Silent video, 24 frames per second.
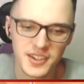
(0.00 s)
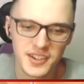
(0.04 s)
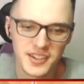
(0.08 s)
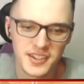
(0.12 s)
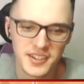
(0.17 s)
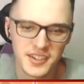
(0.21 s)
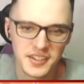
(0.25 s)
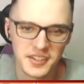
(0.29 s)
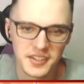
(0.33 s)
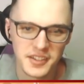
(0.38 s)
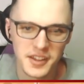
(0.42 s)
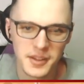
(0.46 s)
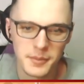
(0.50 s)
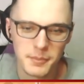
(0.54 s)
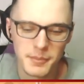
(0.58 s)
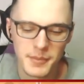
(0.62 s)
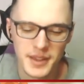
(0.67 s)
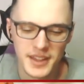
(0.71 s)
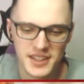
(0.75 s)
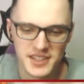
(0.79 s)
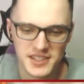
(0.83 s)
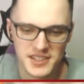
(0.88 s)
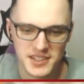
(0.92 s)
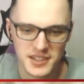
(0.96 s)
they are
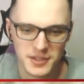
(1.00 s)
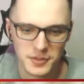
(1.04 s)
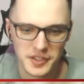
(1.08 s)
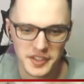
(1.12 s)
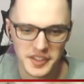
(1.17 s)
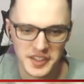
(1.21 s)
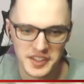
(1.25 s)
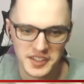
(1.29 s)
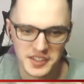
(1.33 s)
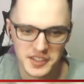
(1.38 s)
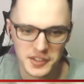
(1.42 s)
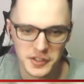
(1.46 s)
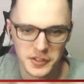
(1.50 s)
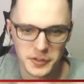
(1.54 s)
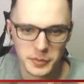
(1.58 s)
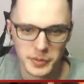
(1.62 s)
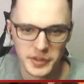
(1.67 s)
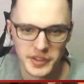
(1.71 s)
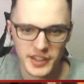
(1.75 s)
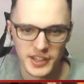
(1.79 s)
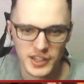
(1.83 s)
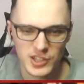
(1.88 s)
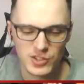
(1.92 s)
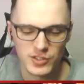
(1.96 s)
amazing at what they do,
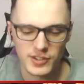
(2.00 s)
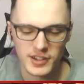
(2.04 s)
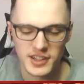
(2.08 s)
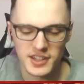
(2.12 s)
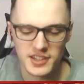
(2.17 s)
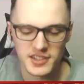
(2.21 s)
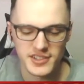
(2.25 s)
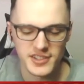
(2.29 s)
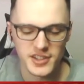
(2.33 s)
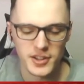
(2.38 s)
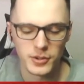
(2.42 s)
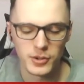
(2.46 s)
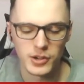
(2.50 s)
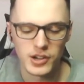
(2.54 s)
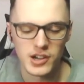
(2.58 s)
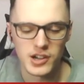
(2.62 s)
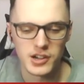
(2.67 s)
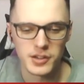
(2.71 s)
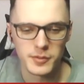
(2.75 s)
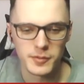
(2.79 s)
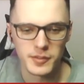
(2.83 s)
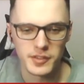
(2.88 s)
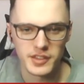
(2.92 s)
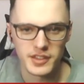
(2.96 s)
but they train so
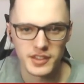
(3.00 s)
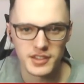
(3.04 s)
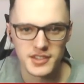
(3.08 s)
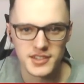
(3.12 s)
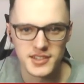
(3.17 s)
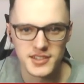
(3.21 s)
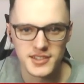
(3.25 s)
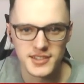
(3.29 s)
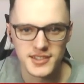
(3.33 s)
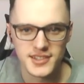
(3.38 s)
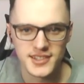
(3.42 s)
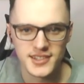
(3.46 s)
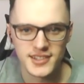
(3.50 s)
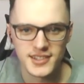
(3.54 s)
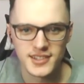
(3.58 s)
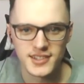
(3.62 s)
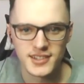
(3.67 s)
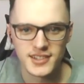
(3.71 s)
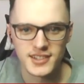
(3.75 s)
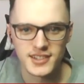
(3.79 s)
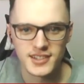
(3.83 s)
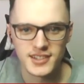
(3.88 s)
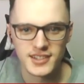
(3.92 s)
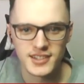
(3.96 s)
hard for this.
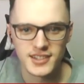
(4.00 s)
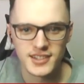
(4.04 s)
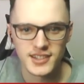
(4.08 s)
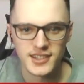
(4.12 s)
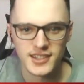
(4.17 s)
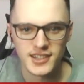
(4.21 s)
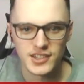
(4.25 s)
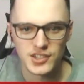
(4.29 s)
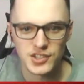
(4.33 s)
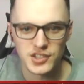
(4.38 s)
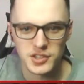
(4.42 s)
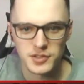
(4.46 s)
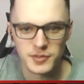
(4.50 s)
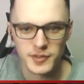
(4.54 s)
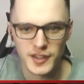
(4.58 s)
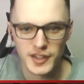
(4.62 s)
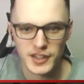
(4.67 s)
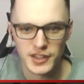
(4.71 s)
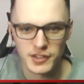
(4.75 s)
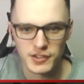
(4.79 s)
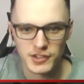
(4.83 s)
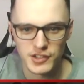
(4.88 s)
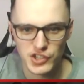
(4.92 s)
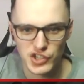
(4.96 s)
And just
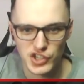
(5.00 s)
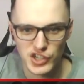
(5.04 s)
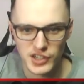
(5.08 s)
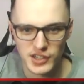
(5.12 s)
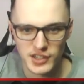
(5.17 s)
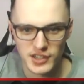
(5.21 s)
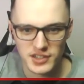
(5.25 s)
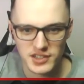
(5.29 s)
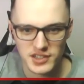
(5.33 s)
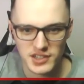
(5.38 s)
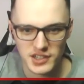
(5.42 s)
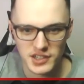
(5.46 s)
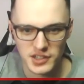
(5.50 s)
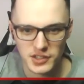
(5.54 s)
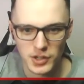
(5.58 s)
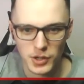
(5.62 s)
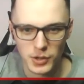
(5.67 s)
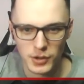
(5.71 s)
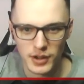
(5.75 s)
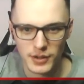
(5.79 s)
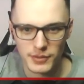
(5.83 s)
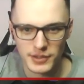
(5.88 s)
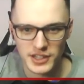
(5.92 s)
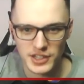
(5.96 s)
thinking they're a genius and you
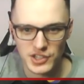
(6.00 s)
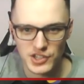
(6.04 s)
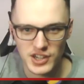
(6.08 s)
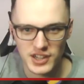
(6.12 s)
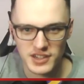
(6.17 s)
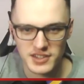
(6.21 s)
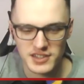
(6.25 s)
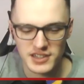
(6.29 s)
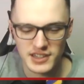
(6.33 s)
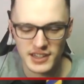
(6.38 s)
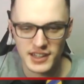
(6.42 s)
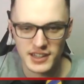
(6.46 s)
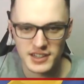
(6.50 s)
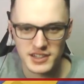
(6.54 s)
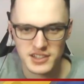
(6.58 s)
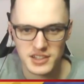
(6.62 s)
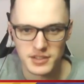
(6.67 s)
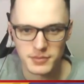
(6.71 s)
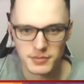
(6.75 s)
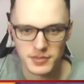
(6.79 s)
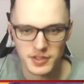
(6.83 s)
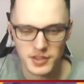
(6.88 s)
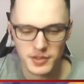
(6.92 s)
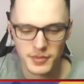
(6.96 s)
don't have any chance
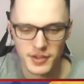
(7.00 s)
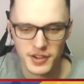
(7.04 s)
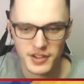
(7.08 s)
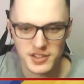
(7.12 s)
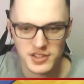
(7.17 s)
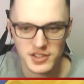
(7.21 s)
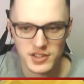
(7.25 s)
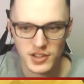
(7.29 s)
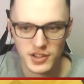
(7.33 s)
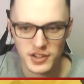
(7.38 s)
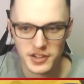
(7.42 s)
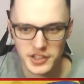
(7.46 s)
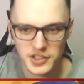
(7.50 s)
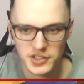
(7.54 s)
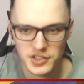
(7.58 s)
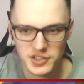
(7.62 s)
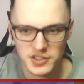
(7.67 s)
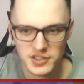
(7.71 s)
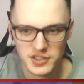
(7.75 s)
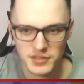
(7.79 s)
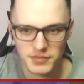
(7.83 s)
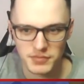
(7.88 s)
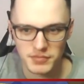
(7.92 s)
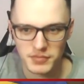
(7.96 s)
against them from the very start is
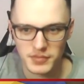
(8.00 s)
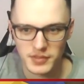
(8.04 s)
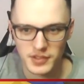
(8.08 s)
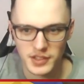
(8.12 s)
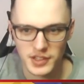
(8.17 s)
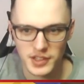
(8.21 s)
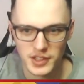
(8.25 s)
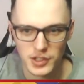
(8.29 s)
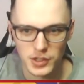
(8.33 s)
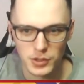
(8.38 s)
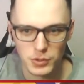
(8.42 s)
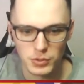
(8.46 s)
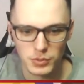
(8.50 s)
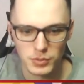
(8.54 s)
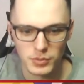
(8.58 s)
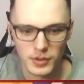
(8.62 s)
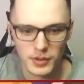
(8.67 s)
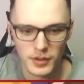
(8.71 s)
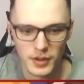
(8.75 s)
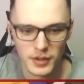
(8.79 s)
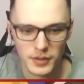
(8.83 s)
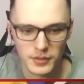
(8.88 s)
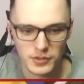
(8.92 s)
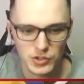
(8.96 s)
just you
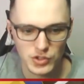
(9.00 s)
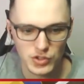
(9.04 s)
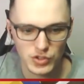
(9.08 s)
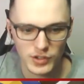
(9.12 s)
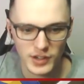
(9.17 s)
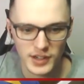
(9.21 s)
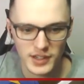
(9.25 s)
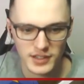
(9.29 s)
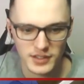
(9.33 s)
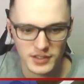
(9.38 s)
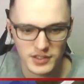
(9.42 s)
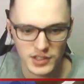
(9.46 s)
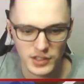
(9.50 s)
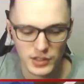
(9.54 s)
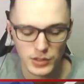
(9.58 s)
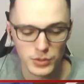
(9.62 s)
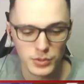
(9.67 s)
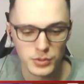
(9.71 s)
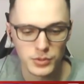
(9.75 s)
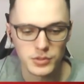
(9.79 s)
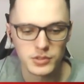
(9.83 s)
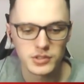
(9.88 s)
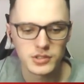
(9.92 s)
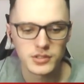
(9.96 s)
trying to
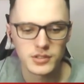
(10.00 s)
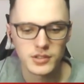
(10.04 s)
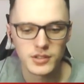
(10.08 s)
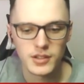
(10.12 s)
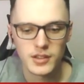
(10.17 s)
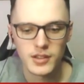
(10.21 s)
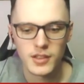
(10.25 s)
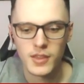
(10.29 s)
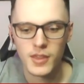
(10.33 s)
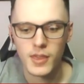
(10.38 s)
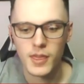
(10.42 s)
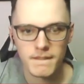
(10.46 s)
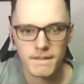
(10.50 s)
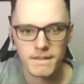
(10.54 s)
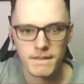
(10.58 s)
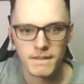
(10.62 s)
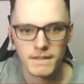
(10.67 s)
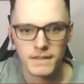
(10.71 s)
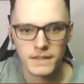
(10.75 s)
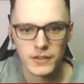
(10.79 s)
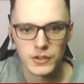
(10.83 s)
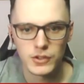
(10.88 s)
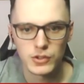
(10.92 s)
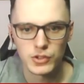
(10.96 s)
lose.
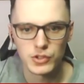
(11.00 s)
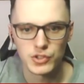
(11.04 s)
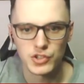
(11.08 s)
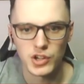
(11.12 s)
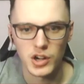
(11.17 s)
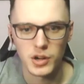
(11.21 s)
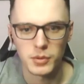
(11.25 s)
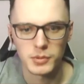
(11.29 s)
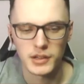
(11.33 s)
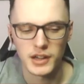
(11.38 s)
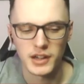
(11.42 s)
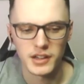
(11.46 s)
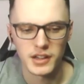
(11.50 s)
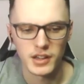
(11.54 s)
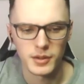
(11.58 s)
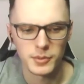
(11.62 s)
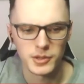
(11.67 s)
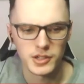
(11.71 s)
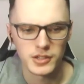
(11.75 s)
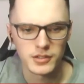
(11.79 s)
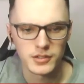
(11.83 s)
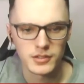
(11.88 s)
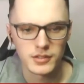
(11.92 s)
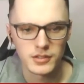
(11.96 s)
Good job,
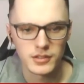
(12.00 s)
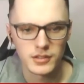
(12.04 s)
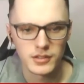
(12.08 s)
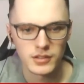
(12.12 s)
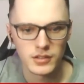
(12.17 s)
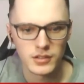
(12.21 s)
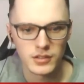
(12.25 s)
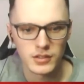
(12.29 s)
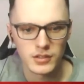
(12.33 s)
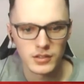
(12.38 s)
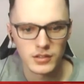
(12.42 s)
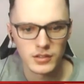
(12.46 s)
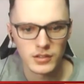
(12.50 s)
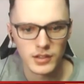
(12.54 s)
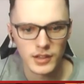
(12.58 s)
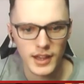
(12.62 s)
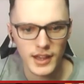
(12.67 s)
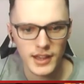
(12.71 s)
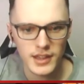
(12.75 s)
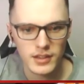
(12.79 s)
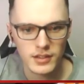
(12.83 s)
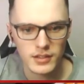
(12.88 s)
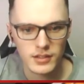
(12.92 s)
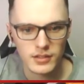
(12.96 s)
Kageyama.
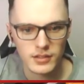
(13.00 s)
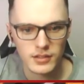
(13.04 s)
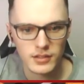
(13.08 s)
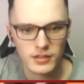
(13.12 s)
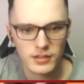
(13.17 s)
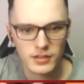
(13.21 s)
Eh?